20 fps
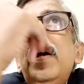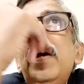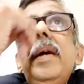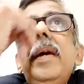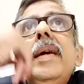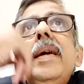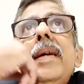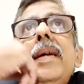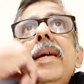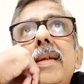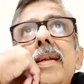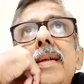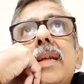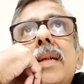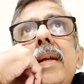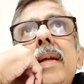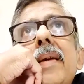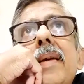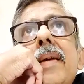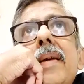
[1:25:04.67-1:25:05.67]

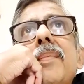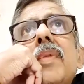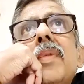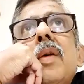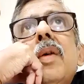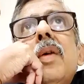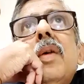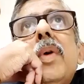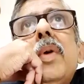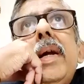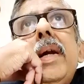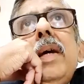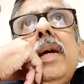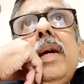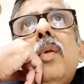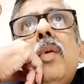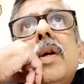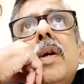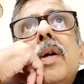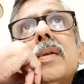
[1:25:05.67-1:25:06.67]
initially the wording
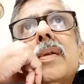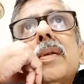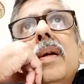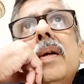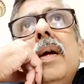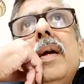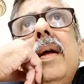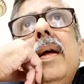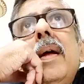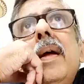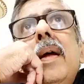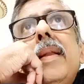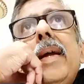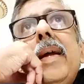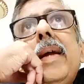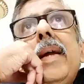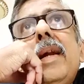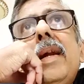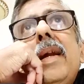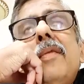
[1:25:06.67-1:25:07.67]
was
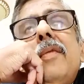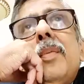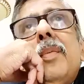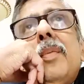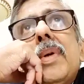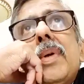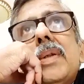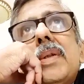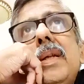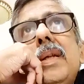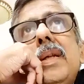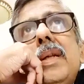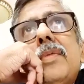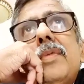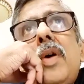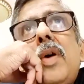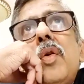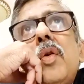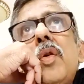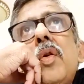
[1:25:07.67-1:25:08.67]
that if a person is
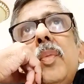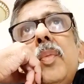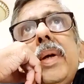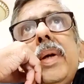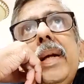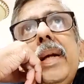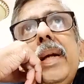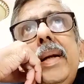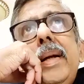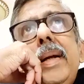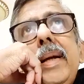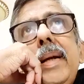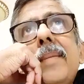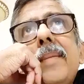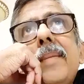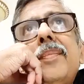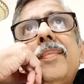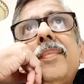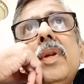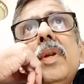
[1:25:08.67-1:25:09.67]
found to be guilty
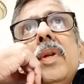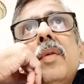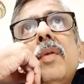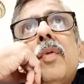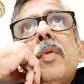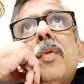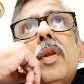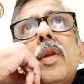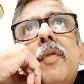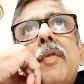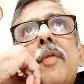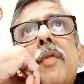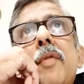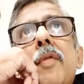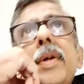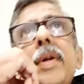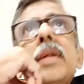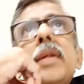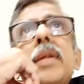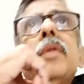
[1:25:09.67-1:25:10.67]
for the
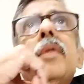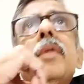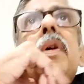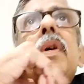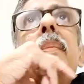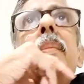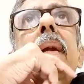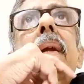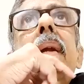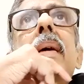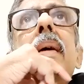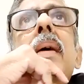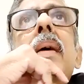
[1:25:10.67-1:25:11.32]
offense of committing